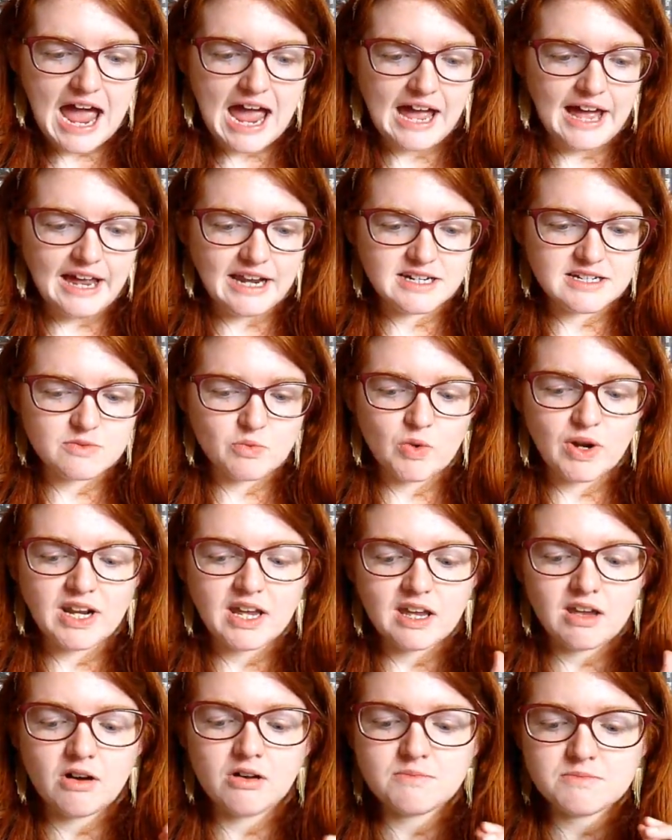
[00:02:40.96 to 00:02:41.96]
And when
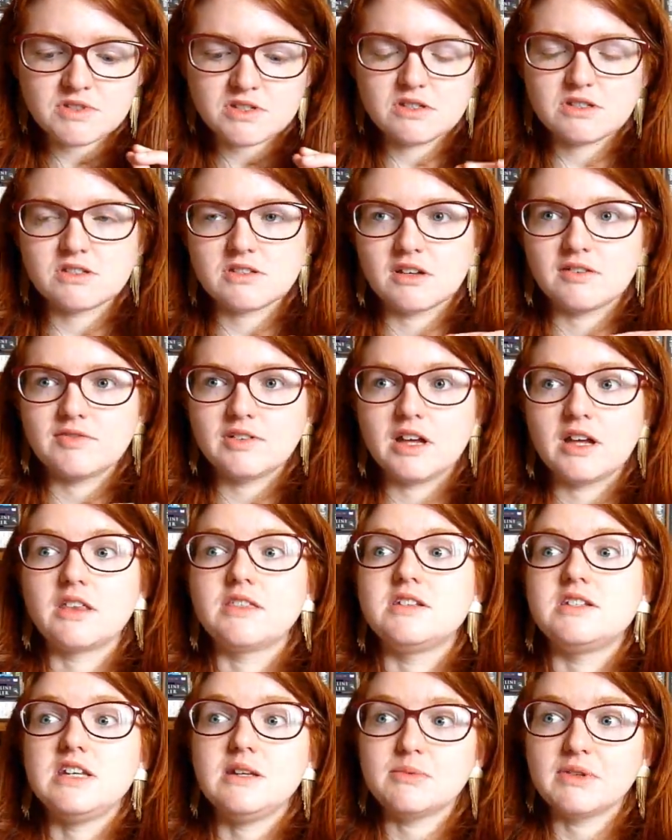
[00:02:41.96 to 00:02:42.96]
it comes to stuff like
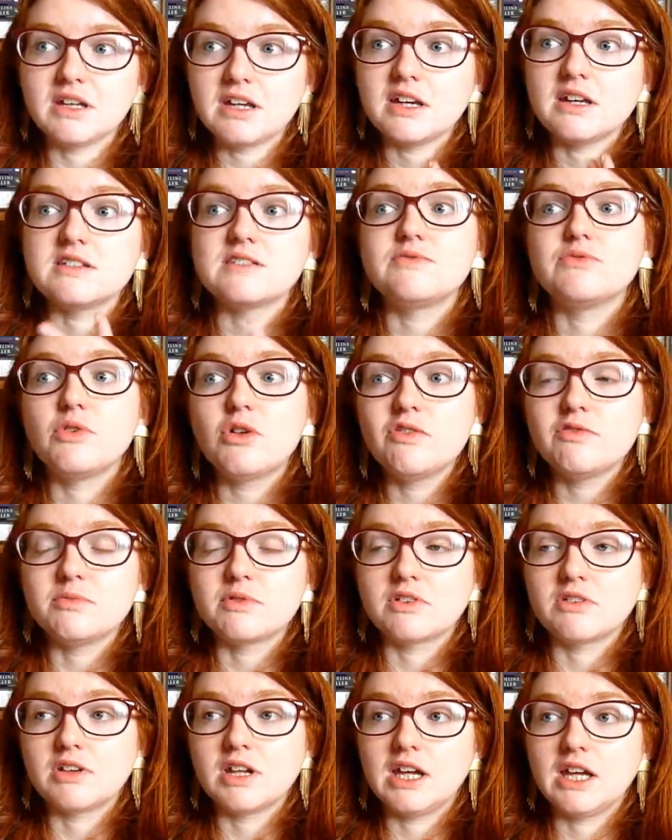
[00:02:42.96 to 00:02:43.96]
the Demon King's
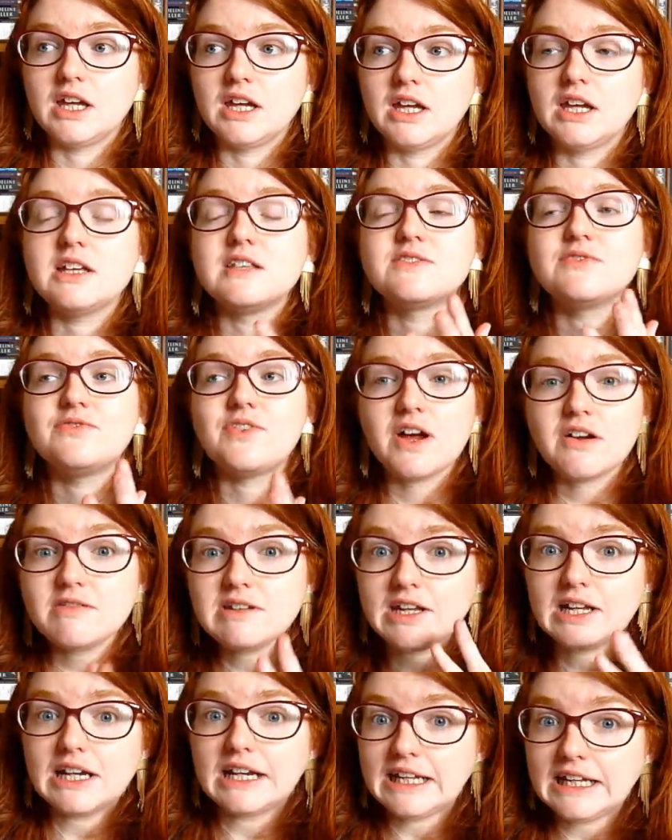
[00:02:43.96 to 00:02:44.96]
involvement on here, it's
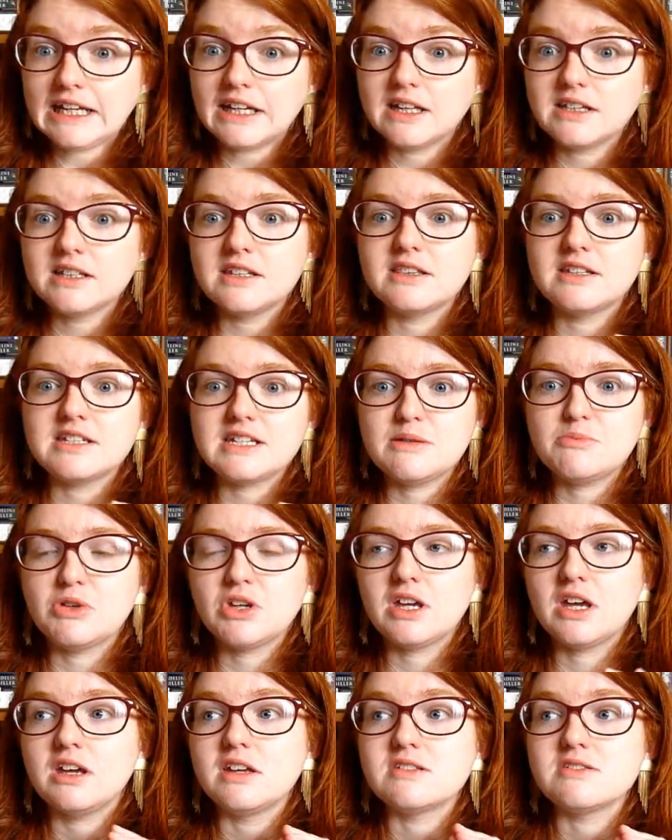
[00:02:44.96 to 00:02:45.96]
very clear that the
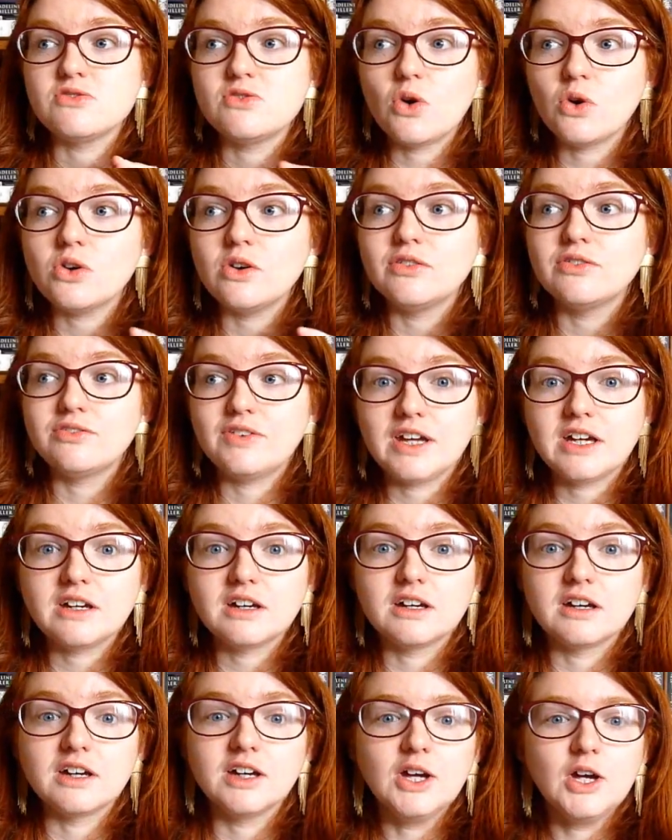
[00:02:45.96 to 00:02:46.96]
Demon King is not a
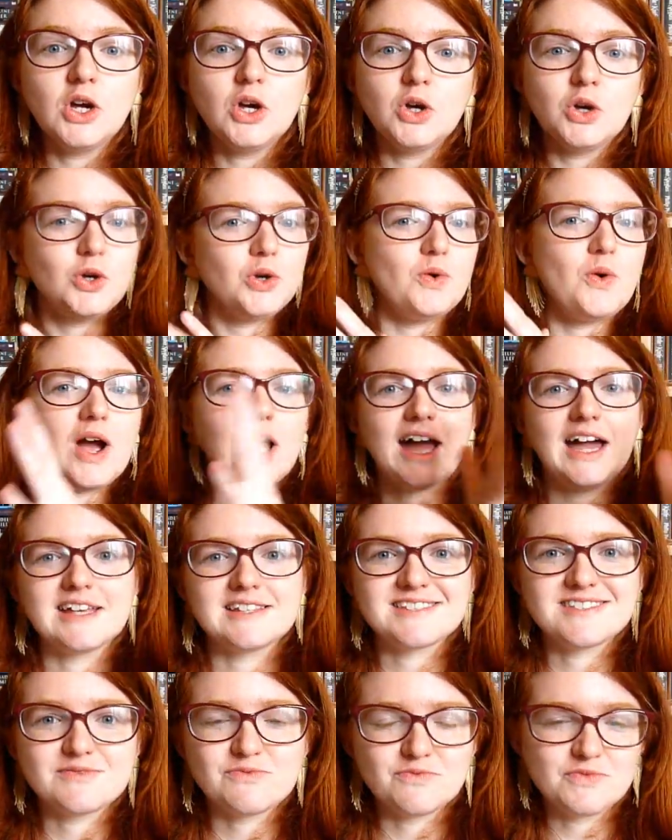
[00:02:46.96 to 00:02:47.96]
figure who
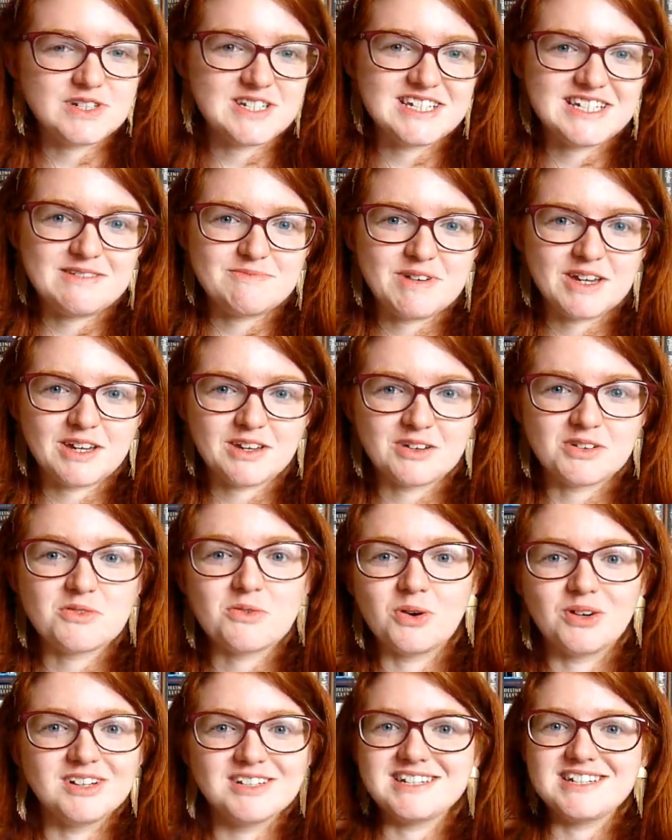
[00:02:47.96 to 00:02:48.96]
has redeeming
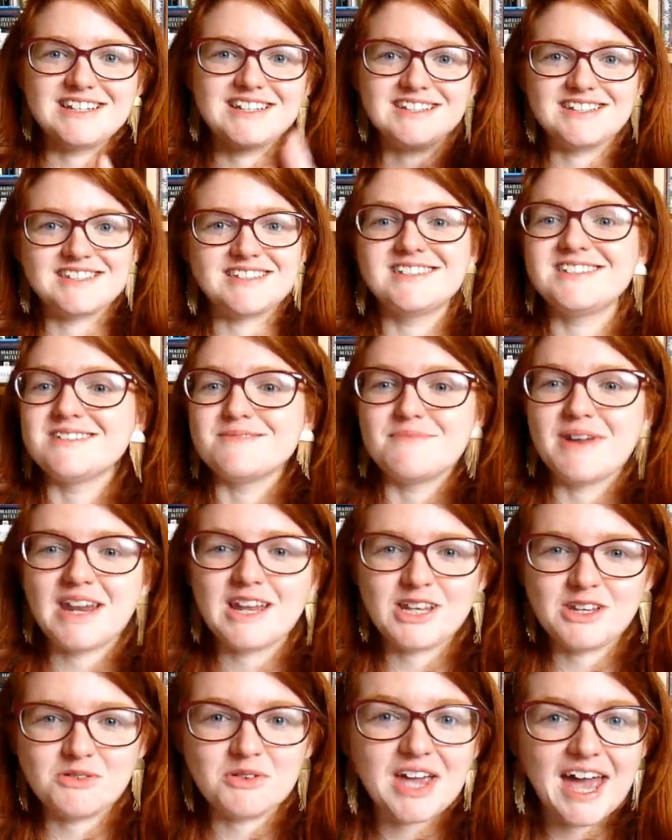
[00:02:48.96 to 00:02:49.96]
qualities to
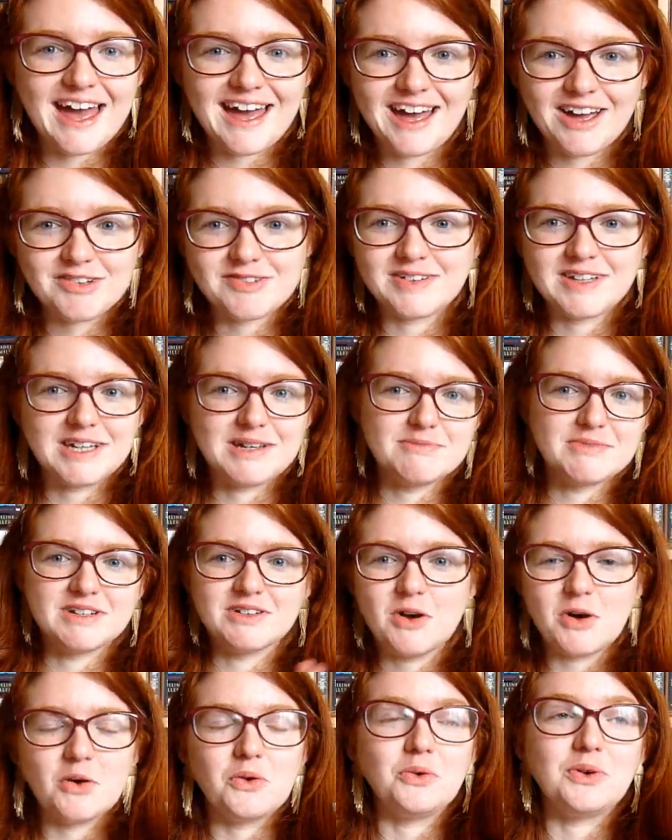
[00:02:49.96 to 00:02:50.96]
make you care for him
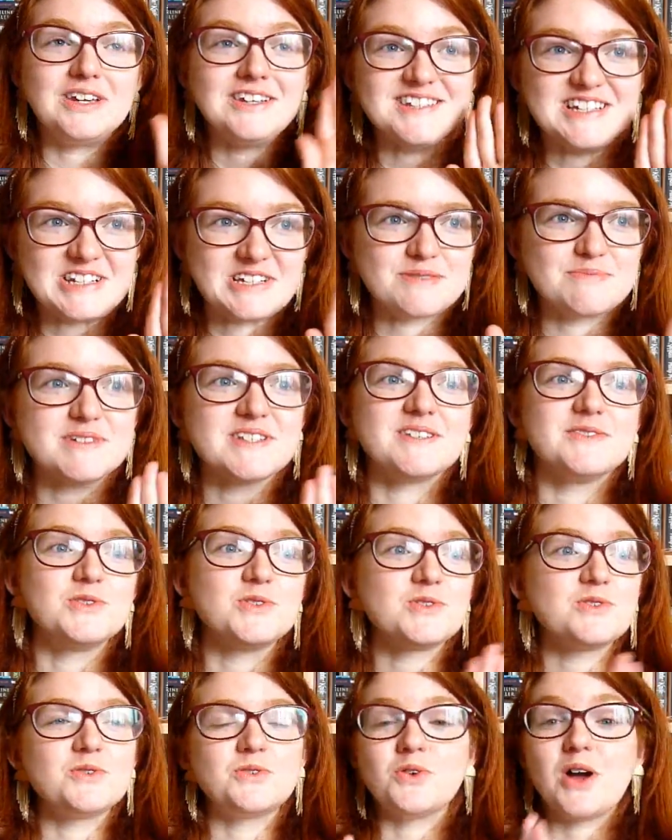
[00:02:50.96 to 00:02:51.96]
and, oh, he's just
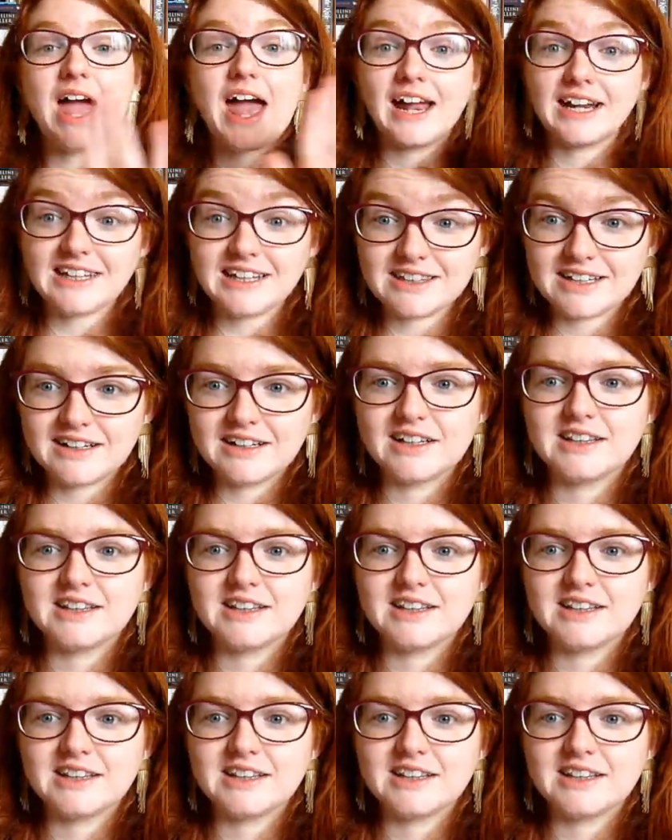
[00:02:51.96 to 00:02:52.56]
misunderstood or anything